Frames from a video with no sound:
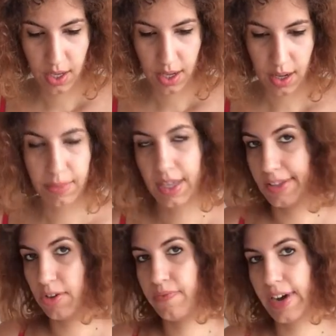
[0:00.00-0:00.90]
I mean,
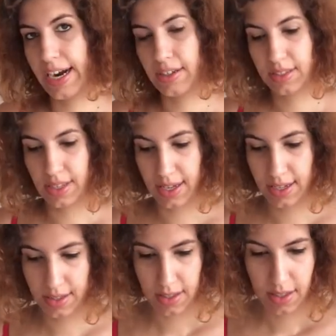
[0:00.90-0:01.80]
you're fire
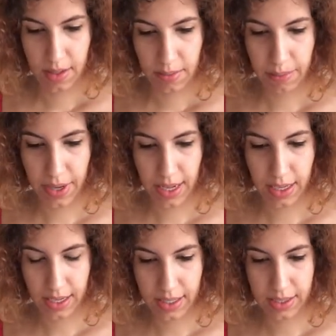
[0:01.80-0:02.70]
sign,
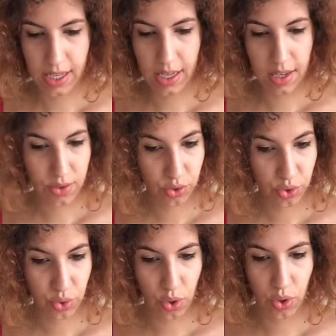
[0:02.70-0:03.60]
but it's taking
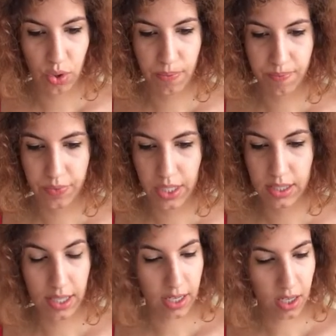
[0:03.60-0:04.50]
control,
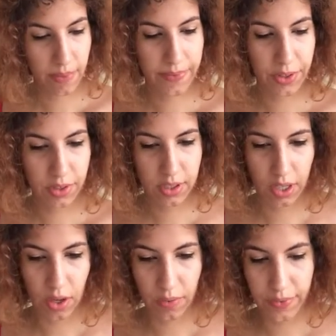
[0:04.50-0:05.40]
standing up for
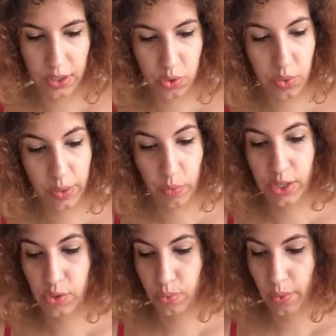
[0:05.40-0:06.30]
yourself, and doing
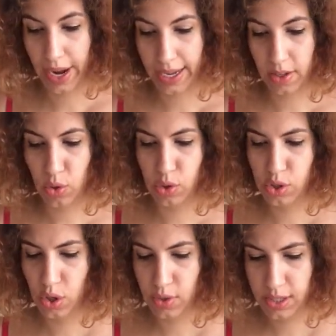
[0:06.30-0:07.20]
what's right.
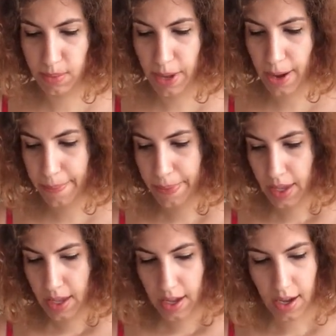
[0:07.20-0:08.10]
Also, it's about
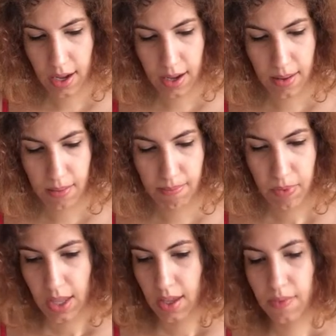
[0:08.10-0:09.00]

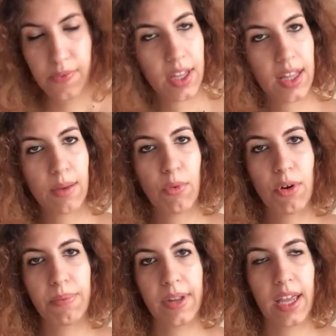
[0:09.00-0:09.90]
feeling
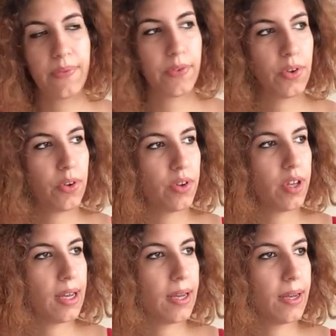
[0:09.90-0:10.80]
more playful,